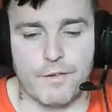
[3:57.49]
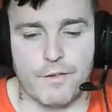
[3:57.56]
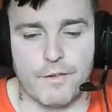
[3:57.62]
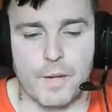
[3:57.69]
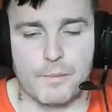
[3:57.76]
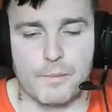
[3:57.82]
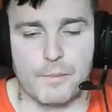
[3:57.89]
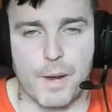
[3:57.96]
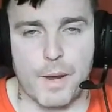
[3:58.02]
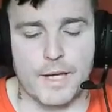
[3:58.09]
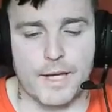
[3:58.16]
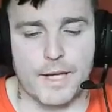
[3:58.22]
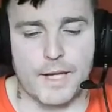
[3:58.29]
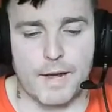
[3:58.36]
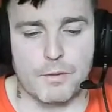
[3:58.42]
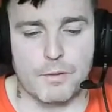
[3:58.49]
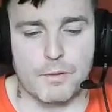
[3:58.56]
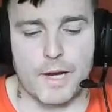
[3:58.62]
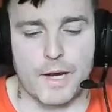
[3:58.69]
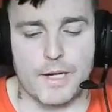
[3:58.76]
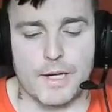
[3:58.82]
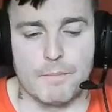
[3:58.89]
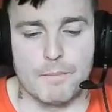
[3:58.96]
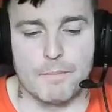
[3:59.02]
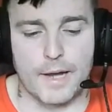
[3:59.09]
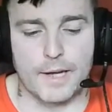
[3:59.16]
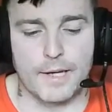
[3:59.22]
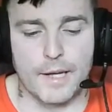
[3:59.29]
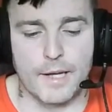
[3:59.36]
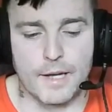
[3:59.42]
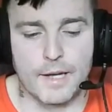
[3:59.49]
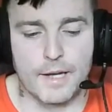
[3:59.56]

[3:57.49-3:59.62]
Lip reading: Bajcetic, Darwin Núñez,